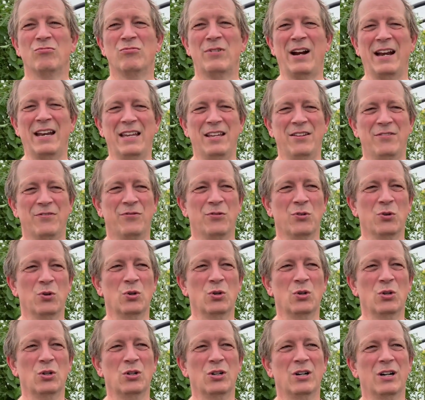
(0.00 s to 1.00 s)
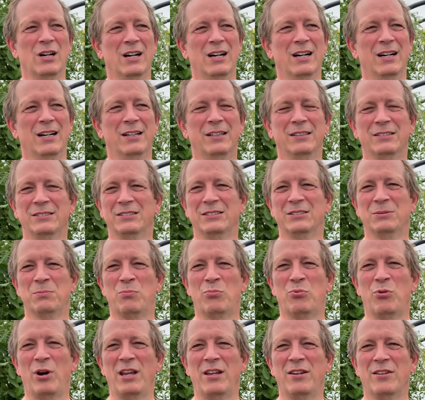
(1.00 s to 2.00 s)
ready for a
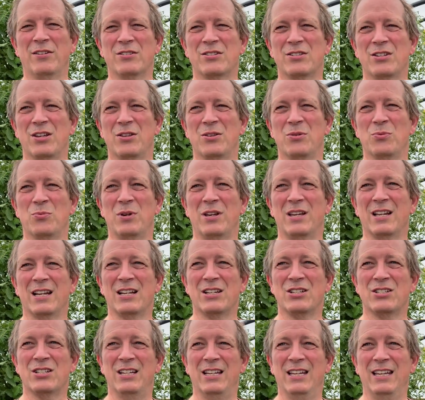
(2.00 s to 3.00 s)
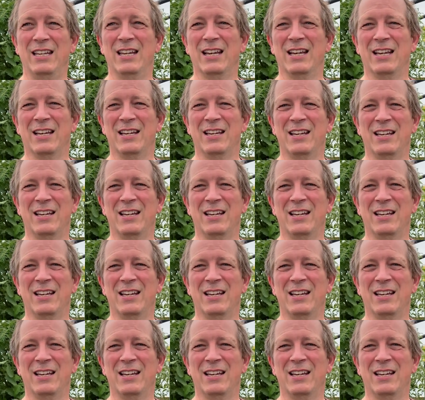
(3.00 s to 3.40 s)
break so that we can actually